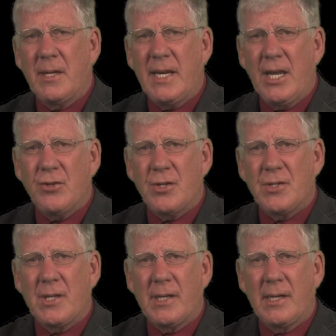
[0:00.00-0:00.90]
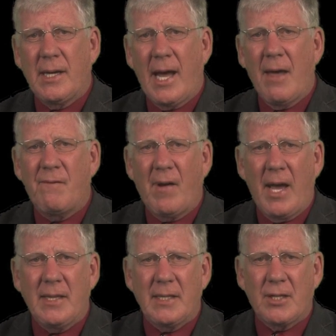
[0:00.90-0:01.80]
dangers, I
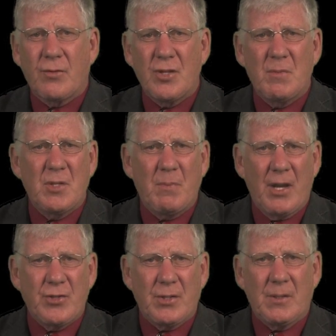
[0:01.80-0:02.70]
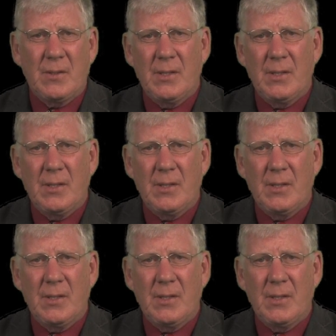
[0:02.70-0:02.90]
find that the Christmas Special